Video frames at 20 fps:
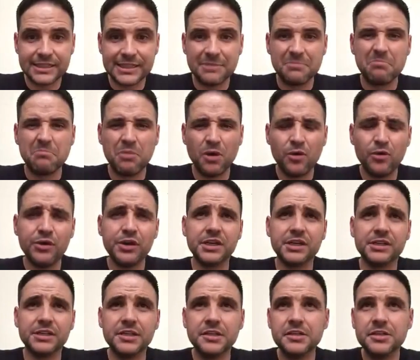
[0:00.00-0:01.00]
the
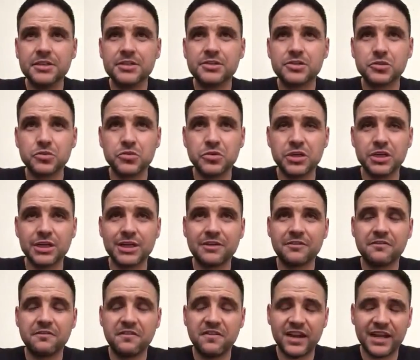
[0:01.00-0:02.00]
boiler needs to work
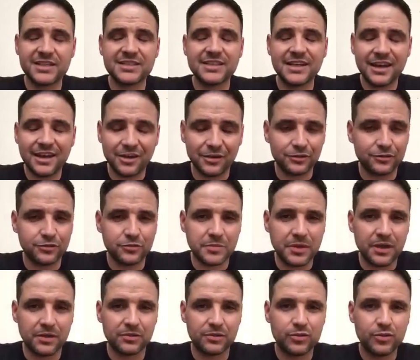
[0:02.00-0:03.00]
flat out for
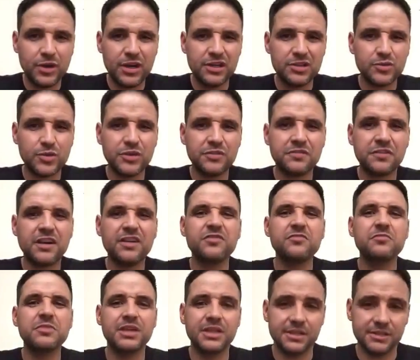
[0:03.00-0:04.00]
about
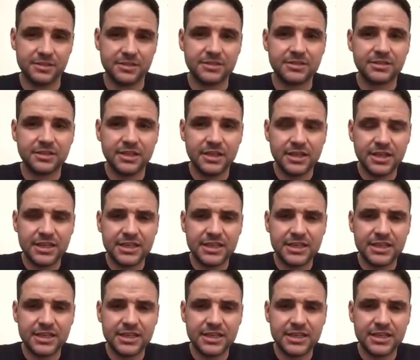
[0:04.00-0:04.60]
20-25 minutes